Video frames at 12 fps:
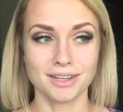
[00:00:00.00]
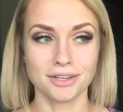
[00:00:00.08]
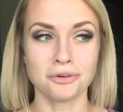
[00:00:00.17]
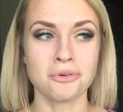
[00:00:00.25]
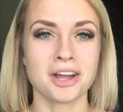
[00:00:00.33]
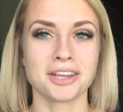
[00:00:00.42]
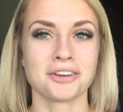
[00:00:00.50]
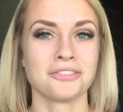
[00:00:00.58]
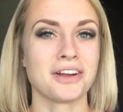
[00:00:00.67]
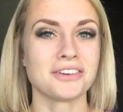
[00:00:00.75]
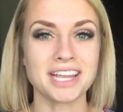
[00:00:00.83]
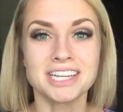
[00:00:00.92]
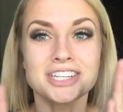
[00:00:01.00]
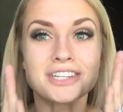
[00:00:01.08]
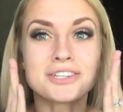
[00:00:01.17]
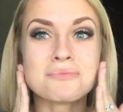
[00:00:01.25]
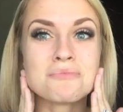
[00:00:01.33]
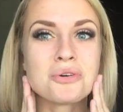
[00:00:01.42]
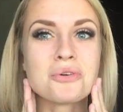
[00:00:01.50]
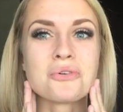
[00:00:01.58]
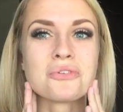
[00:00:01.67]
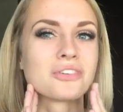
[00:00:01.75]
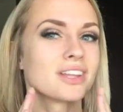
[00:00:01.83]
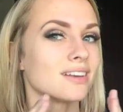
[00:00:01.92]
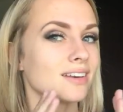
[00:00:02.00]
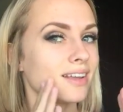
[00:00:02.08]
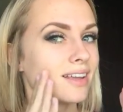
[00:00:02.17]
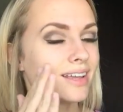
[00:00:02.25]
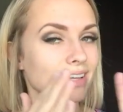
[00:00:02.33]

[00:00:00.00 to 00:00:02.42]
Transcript: You don't want your foundation to move and,